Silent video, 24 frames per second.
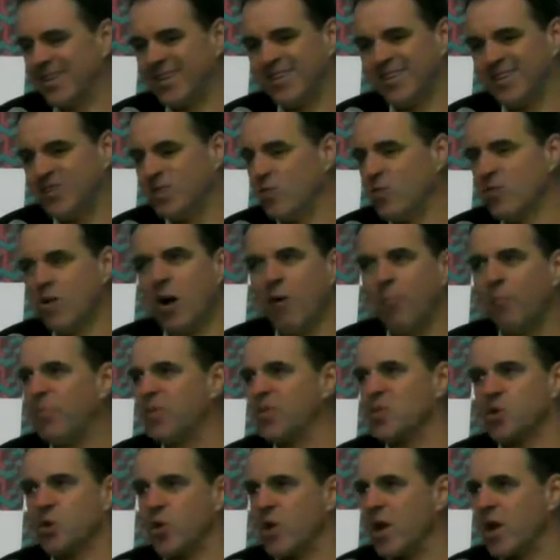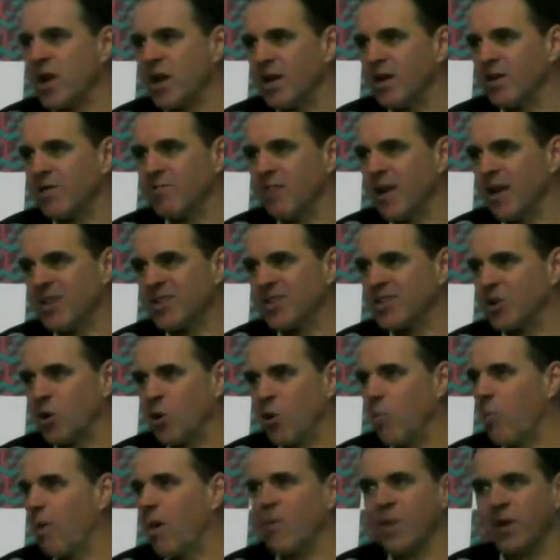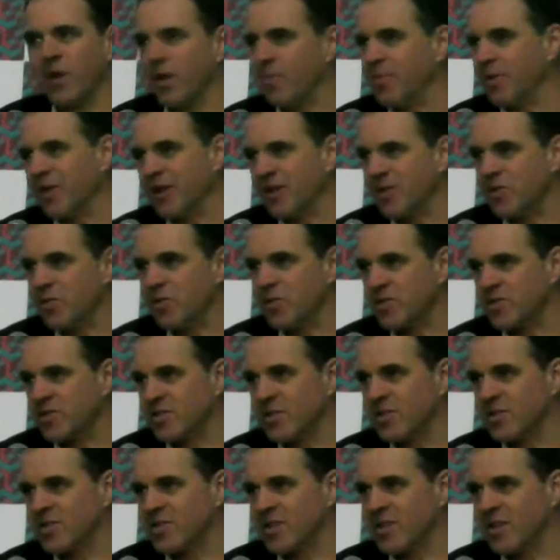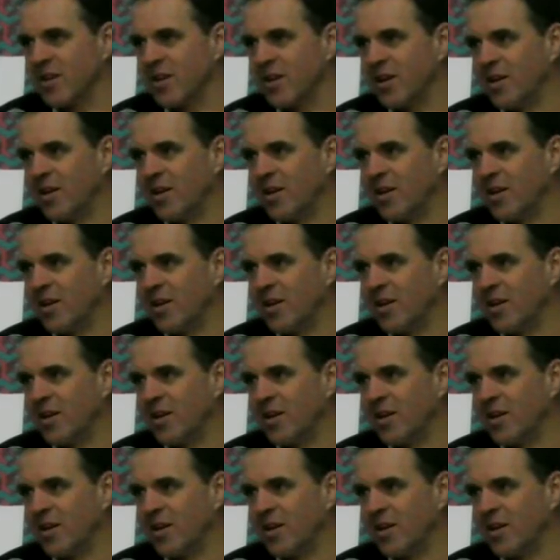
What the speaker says: you're not betraying Mexico by becoming a US citizen.